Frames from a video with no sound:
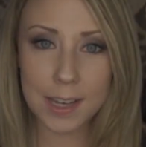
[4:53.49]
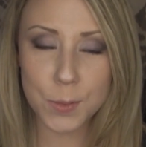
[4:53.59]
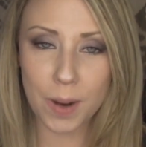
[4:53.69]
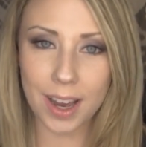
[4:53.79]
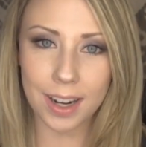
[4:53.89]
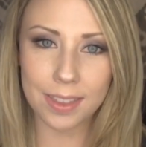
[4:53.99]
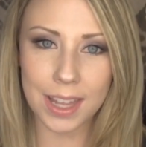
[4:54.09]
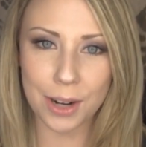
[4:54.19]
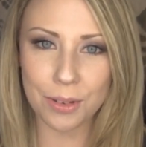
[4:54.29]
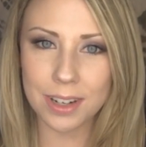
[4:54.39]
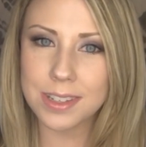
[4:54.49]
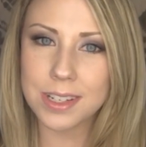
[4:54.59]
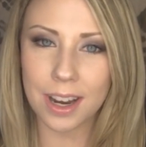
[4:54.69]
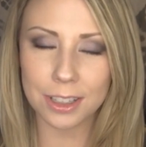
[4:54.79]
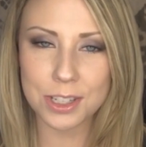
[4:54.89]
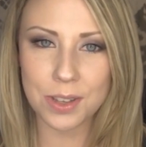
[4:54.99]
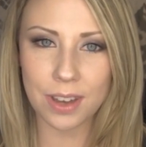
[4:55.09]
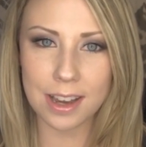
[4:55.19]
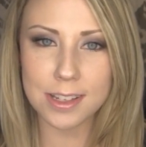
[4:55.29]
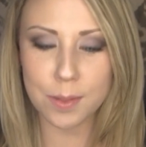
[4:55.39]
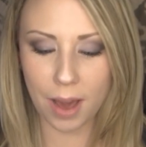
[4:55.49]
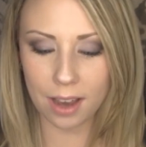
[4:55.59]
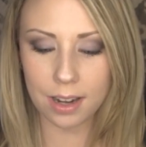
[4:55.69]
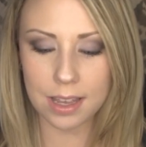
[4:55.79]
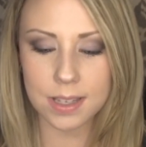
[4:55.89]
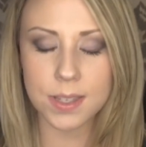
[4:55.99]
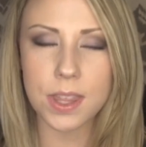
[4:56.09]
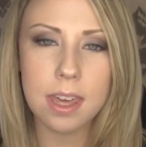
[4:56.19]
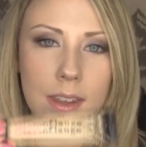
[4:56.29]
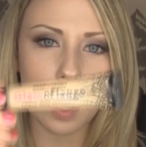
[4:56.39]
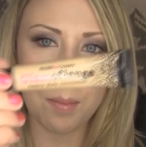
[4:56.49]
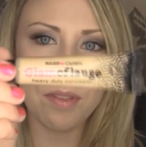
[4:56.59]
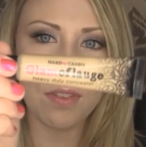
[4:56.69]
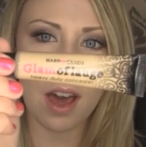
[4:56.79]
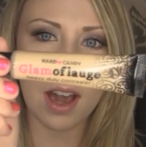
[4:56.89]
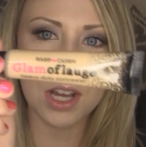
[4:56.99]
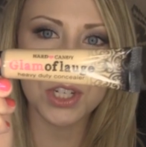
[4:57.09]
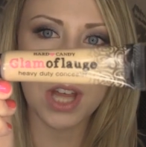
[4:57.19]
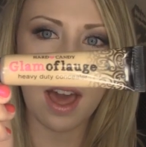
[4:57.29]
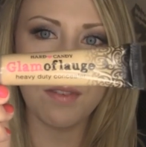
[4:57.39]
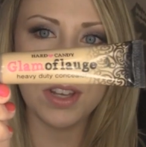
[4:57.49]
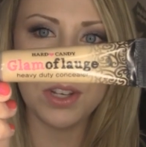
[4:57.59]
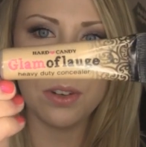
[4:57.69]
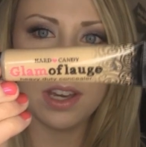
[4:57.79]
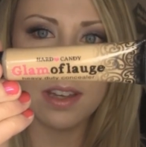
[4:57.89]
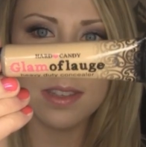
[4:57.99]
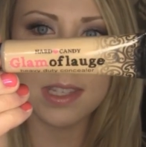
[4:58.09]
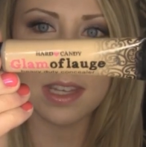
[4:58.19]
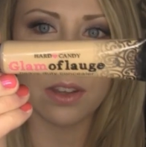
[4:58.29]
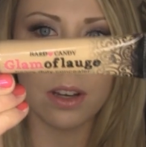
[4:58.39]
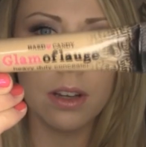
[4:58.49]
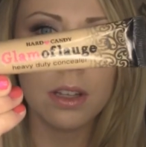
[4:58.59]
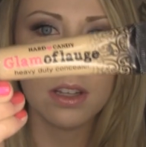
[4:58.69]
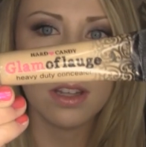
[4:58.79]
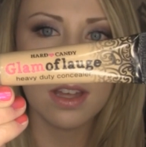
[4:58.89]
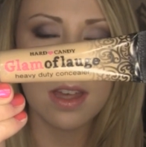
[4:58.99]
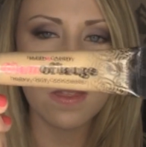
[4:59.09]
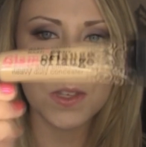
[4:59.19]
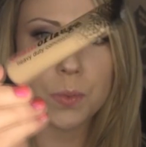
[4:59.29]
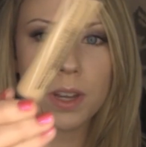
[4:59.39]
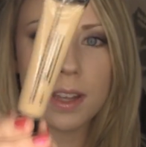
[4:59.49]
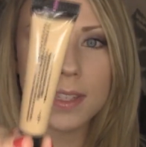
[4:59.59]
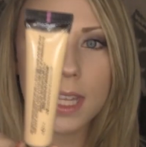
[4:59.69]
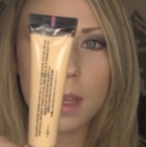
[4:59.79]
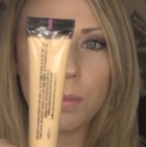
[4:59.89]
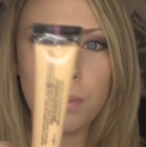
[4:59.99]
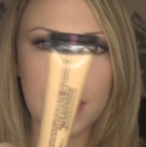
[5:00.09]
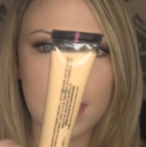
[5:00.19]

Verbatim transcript: last product that I wanted to talk to you guys about is the Glamoflauge Heavy Duty Concealer. This one is in